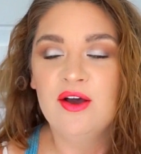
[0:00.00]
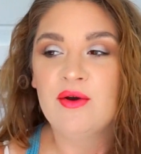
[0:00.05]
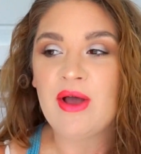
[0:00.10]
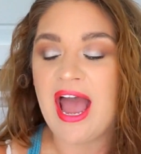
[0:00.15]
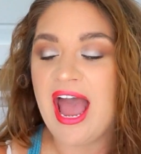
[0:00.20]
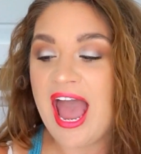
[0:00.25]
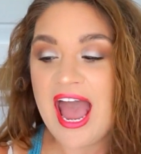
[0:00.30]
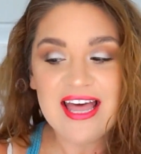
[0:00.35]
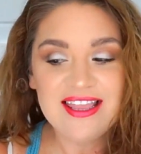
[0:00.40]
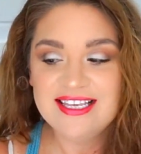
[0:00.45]

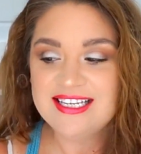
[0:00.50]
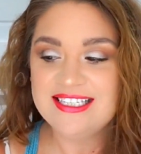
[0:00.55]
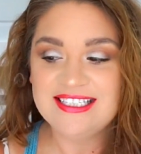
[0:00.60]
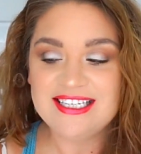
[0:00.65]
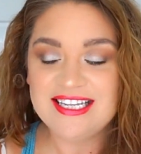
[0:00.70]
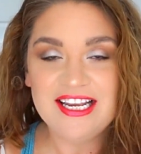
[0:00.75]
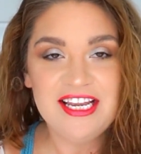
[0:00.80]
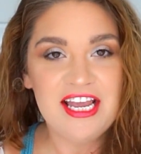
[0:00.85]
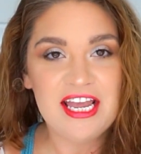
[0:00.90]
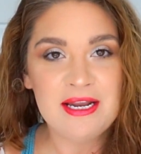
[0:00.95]
had this
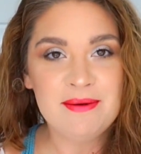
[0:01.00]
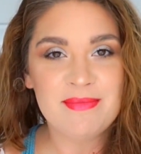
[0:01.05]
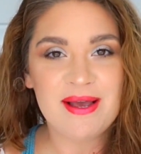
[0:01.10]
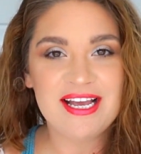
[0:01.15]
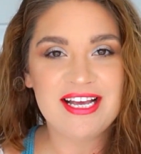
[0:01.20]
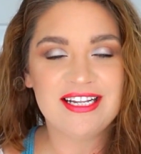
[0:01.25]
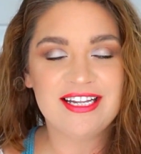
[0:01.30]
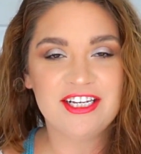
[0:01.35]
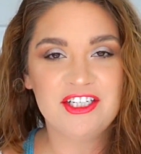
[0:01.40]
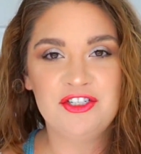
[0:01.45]
sitting in my
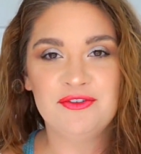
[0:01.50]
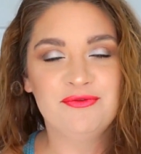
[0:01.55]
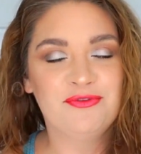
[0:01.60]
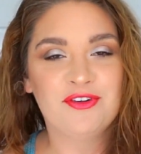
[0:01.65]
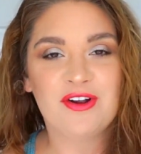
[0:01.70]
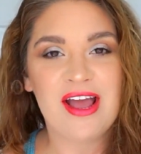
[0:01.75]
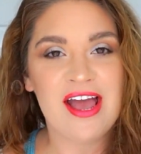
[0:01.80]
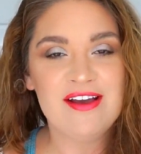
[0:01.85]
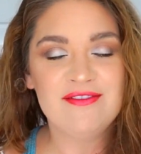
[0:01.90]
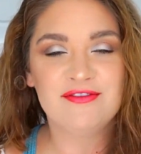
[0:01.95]
collection
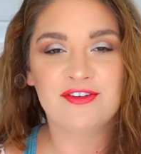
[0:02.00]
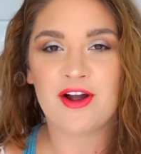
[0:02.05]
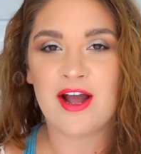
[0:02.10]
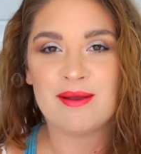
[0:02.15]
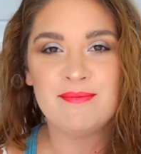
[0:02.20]
forever.